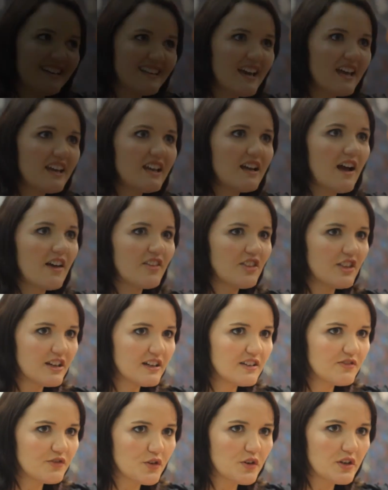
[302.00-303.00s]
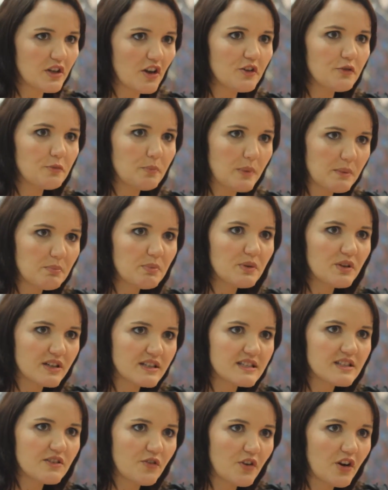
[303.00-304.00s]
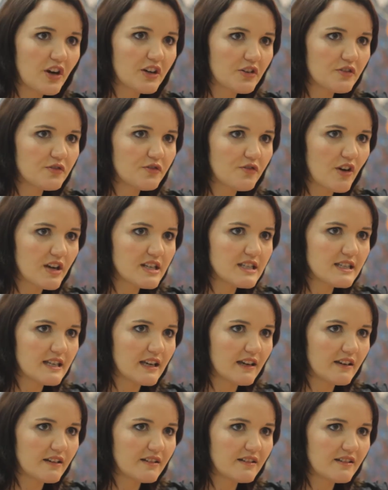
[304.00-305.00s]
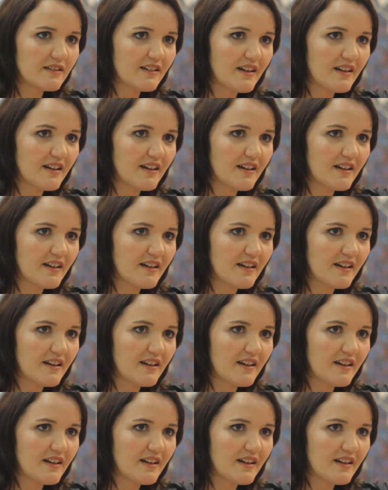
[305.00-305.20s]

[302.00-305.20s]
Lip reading: Yeah, and I think for a lot of people, it's a very confronting